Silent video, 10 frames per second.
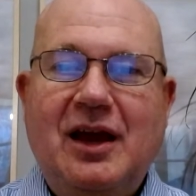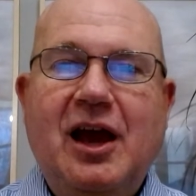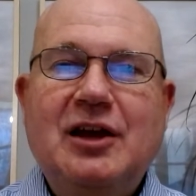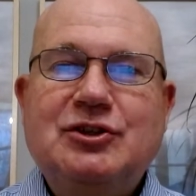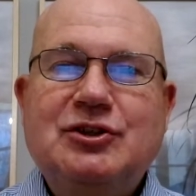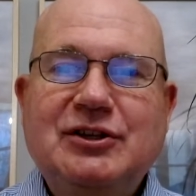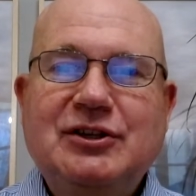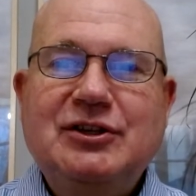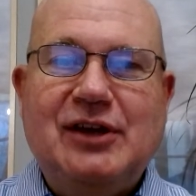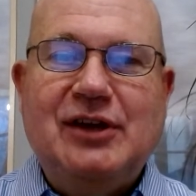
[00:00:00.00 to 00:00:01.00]

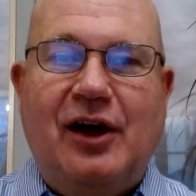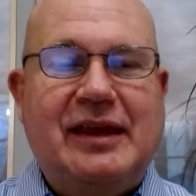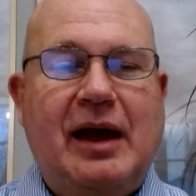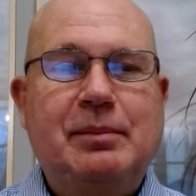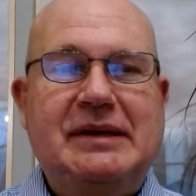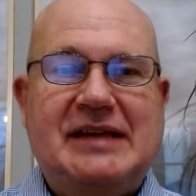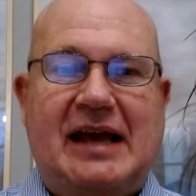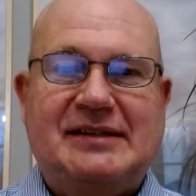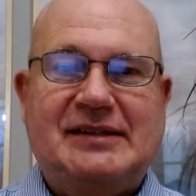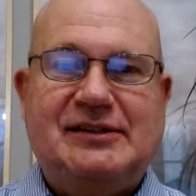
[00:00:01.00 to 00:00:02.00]
Charges on the company's
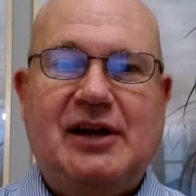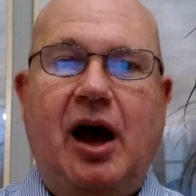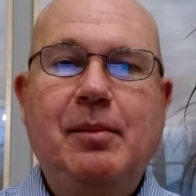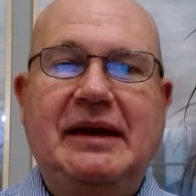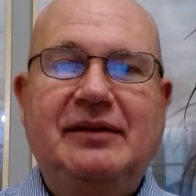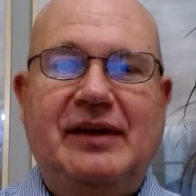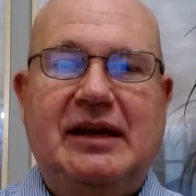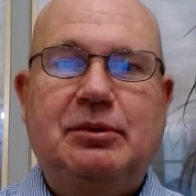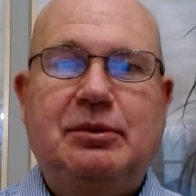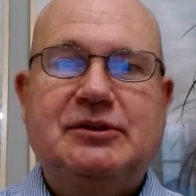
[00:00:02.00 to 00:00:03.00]
assets are made
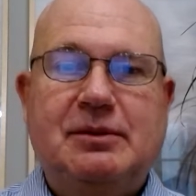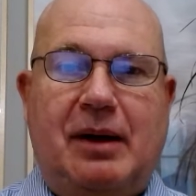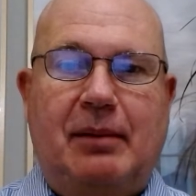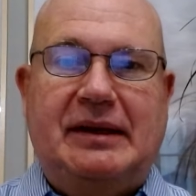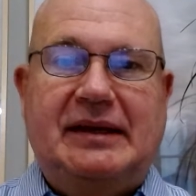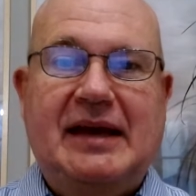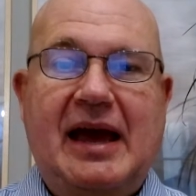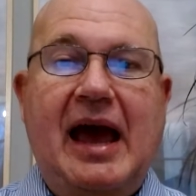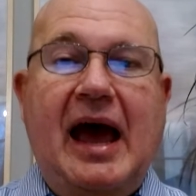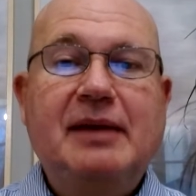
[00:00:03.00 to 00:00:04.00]
available to the public
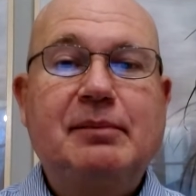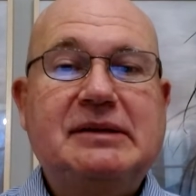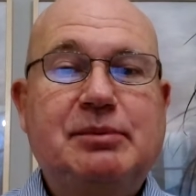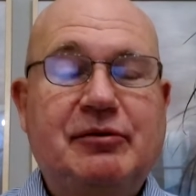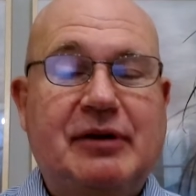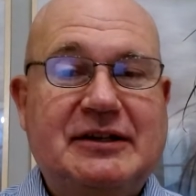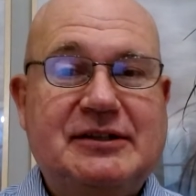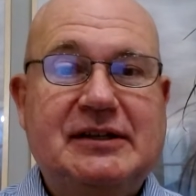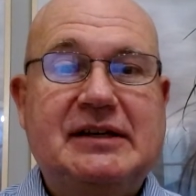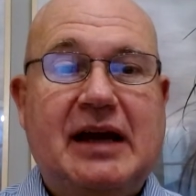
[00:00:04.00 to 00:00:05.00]
and must be
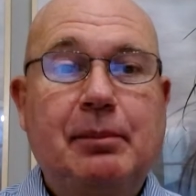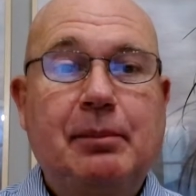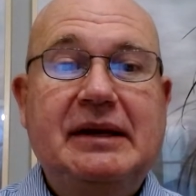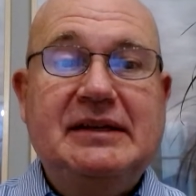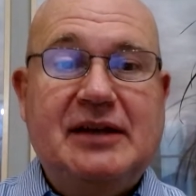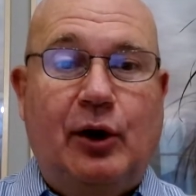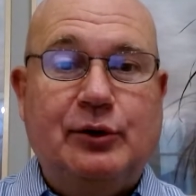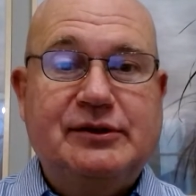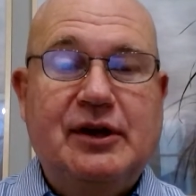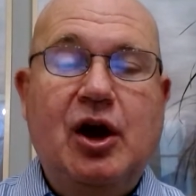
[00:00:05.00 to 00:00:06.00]
registered at Companies
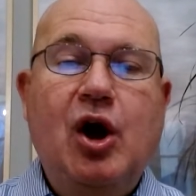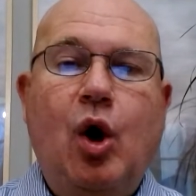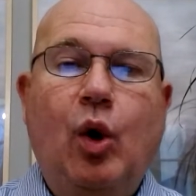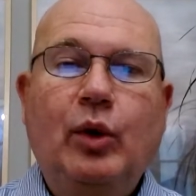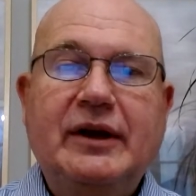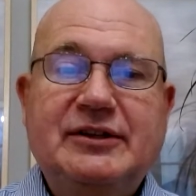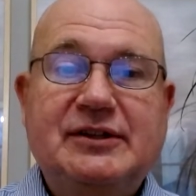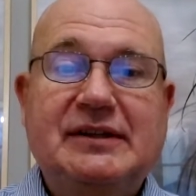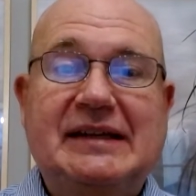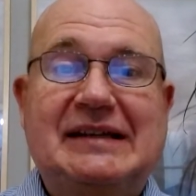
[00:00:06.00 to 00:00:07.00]
House or
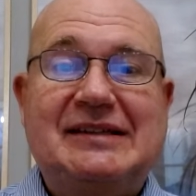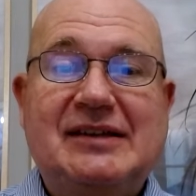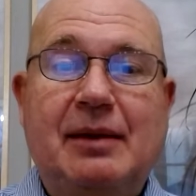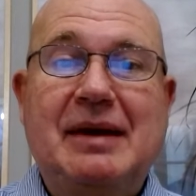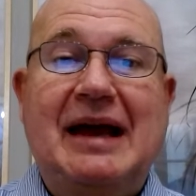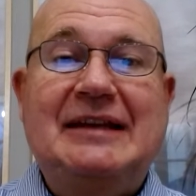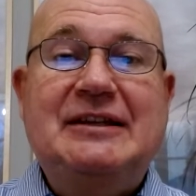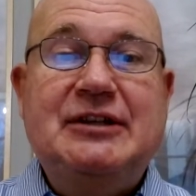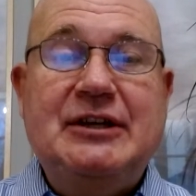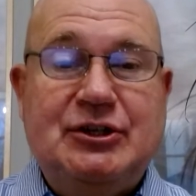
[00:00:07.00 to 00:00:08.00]
registered in some
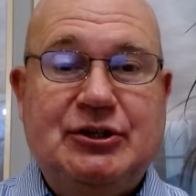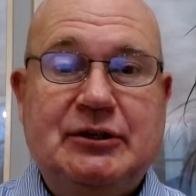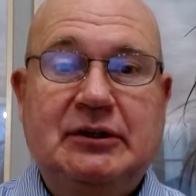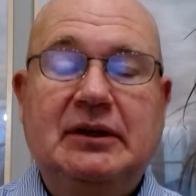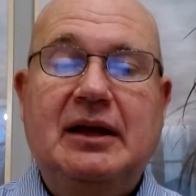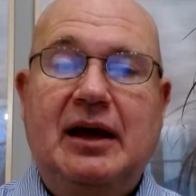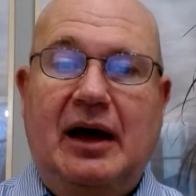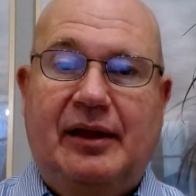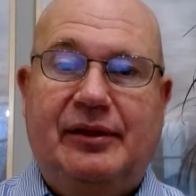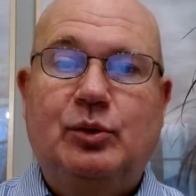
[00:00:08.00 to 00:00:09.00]
additional
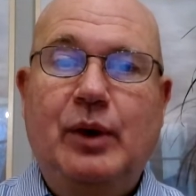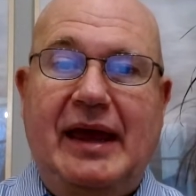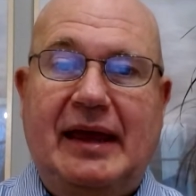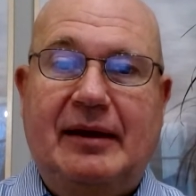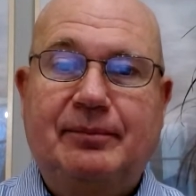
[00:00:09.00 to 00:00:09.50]
other way.